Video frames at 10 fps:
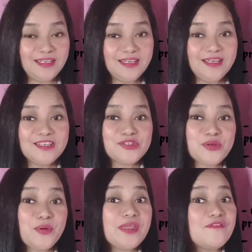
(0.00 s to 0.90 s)
So,
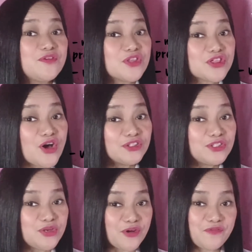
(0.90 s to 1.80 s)
if you thought
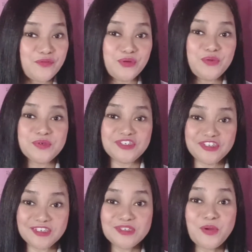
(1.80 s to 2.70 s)
your food was
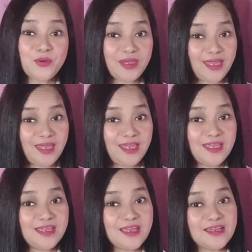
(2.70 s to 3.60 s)
just okay
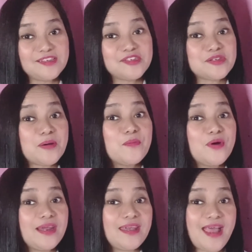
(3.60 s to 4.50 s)
and
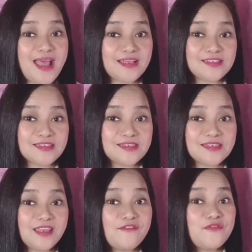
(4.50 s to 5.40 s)
someone asks
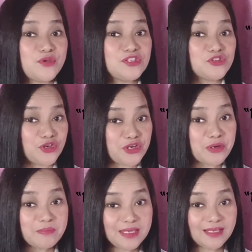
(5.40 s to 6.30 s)
if you enjoy your
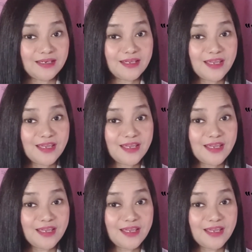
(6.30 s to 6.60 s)
meal,